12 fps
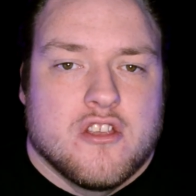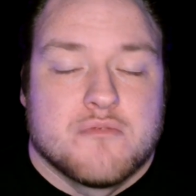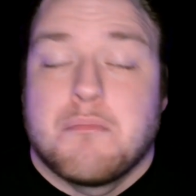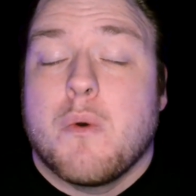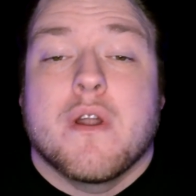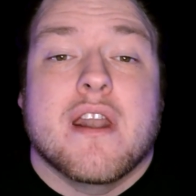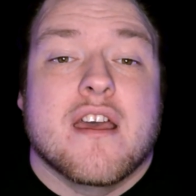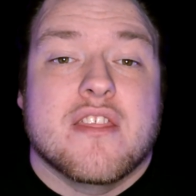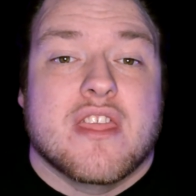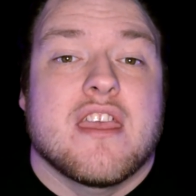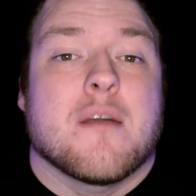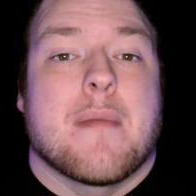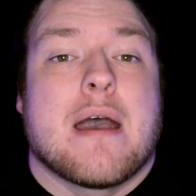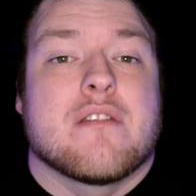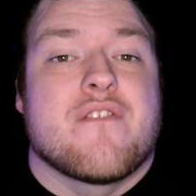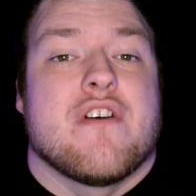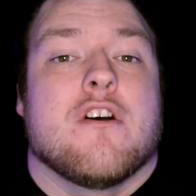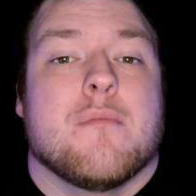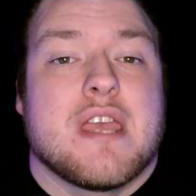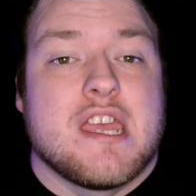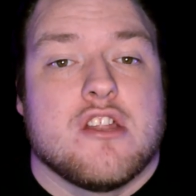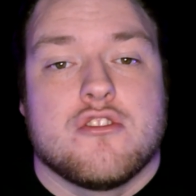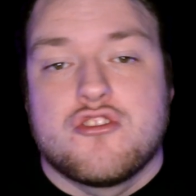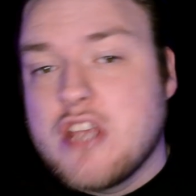But what did I think about the film
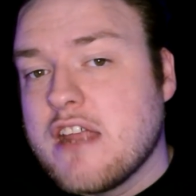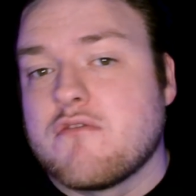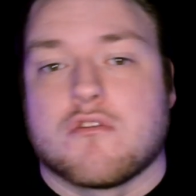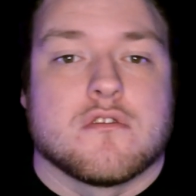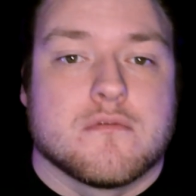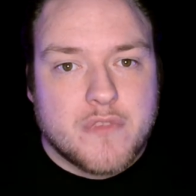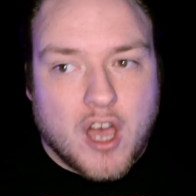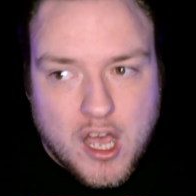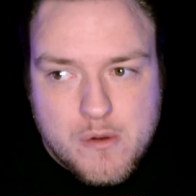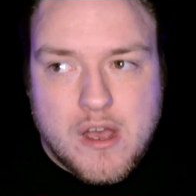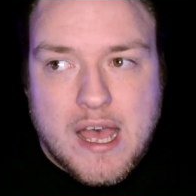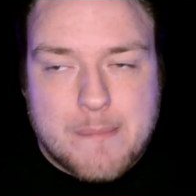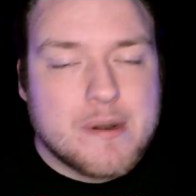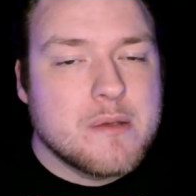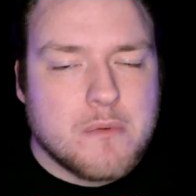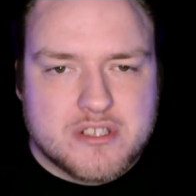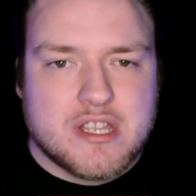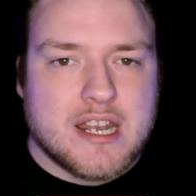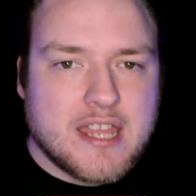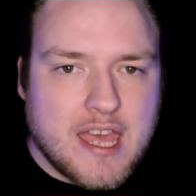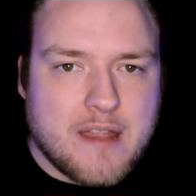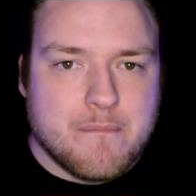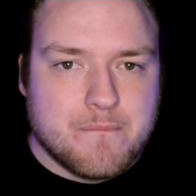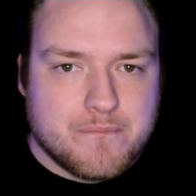in general? I will happily watch that again.